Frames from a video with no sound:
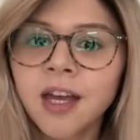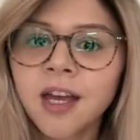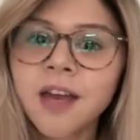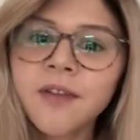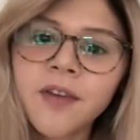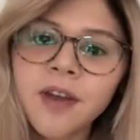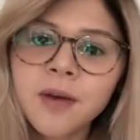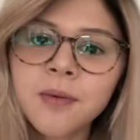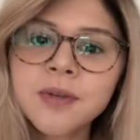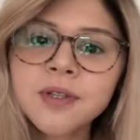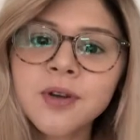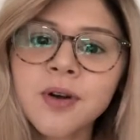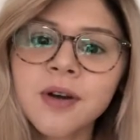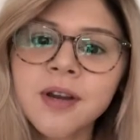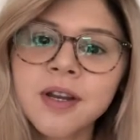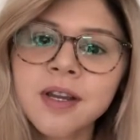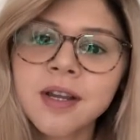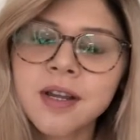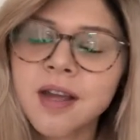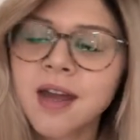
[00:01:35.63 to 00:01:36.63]
If anyone's got
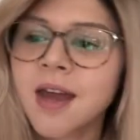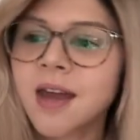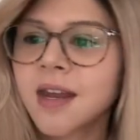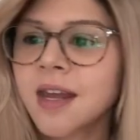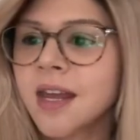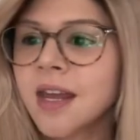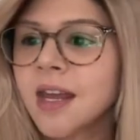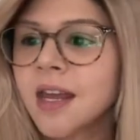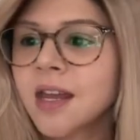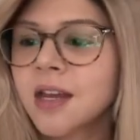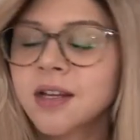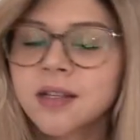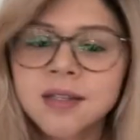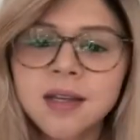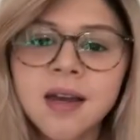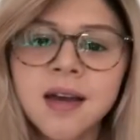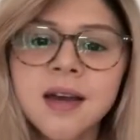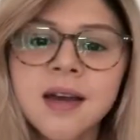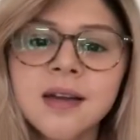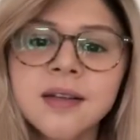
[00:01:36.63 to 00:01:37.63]
any
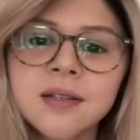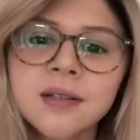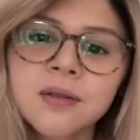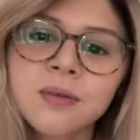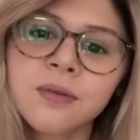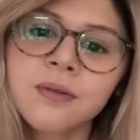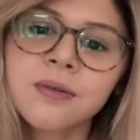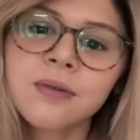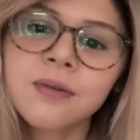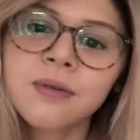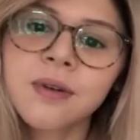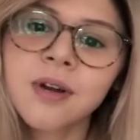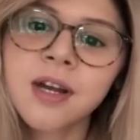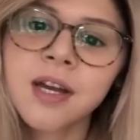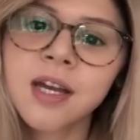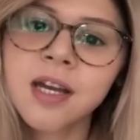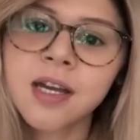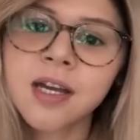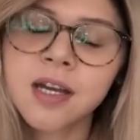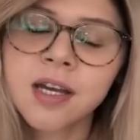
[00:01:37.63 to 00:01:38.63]
concerns or
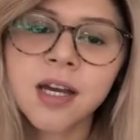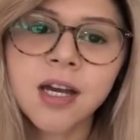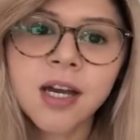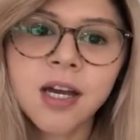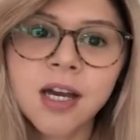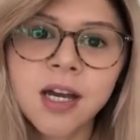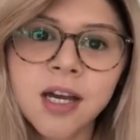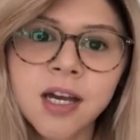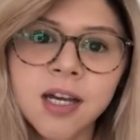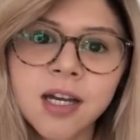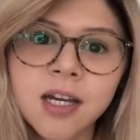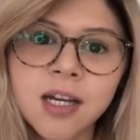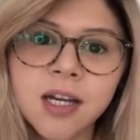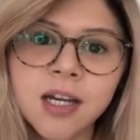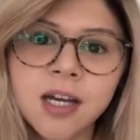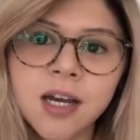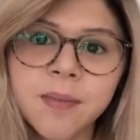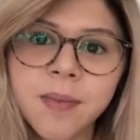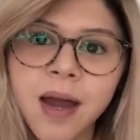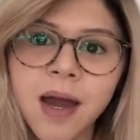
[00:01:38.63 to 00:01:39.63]

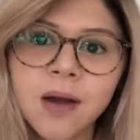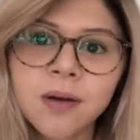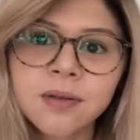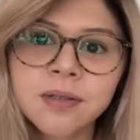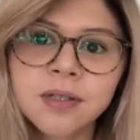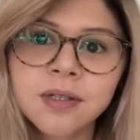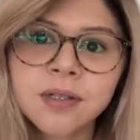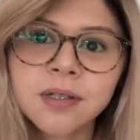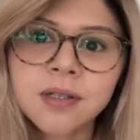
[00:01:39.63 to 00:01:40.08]
about